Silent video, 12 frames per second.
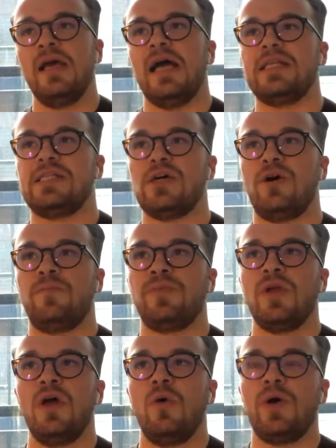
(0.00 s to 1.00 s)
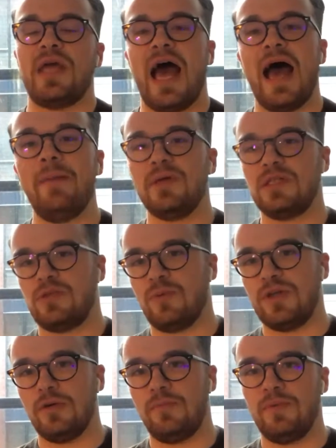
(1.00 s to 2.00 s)
And so what happens
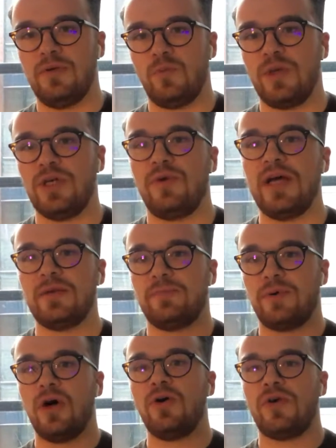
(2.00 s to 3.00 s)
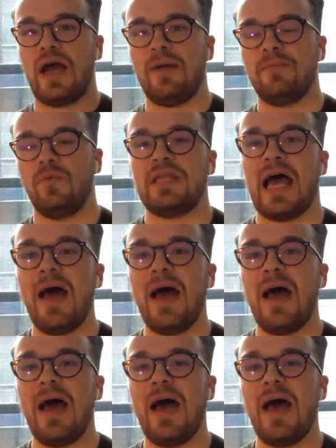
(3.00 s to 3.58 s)
when you write a program, what